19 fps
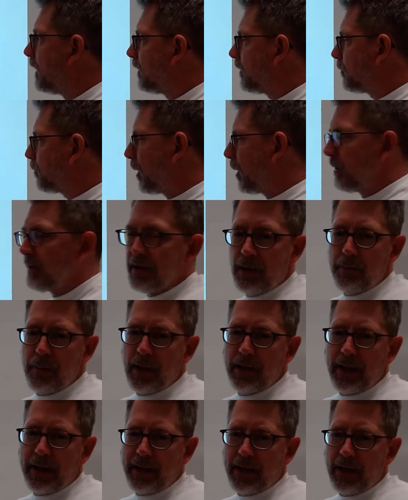is probably done
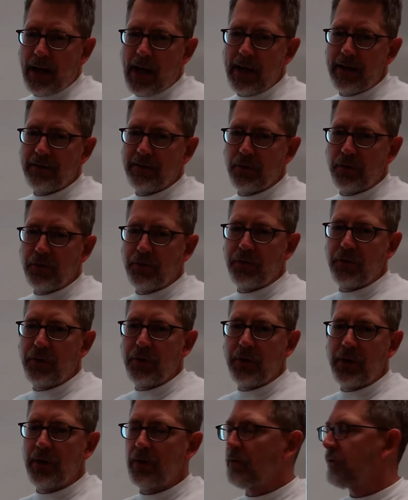by like a high school
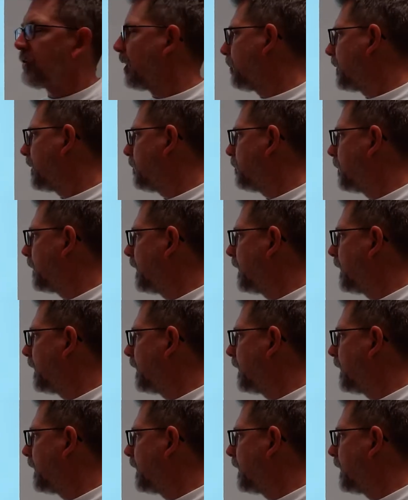student or something.